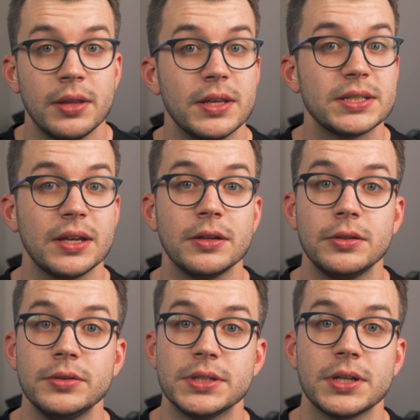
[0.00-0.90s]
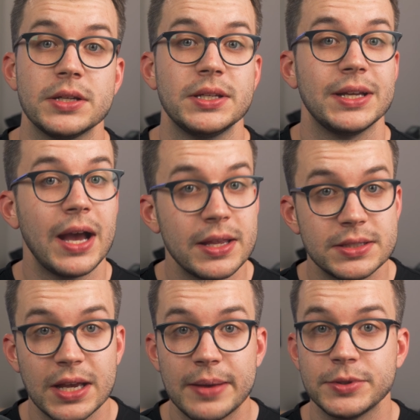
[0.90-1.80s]
This can include discussing
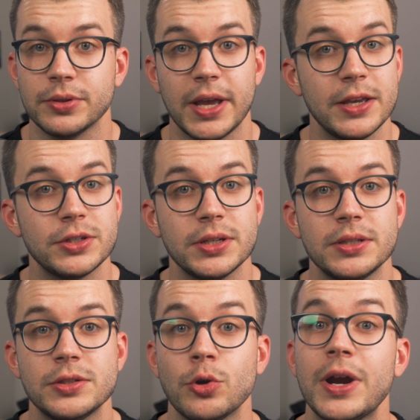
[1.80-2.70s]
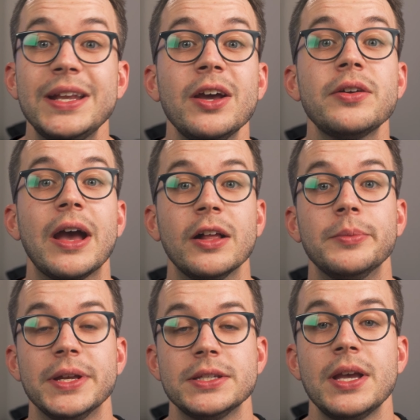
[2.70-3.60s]
concepts, locations, or any other
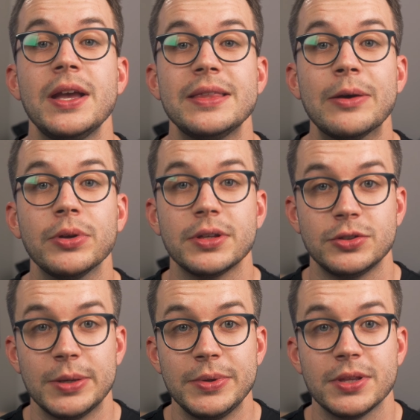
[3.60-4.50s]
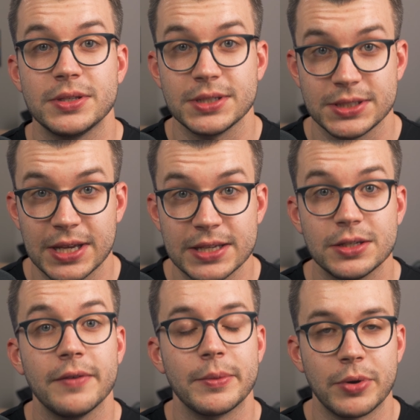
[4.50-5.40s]
elements that will contribute to the
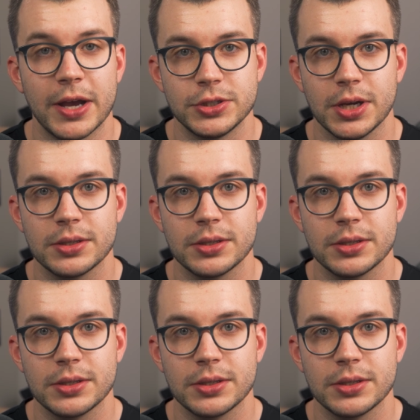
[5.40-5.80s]
success of the project.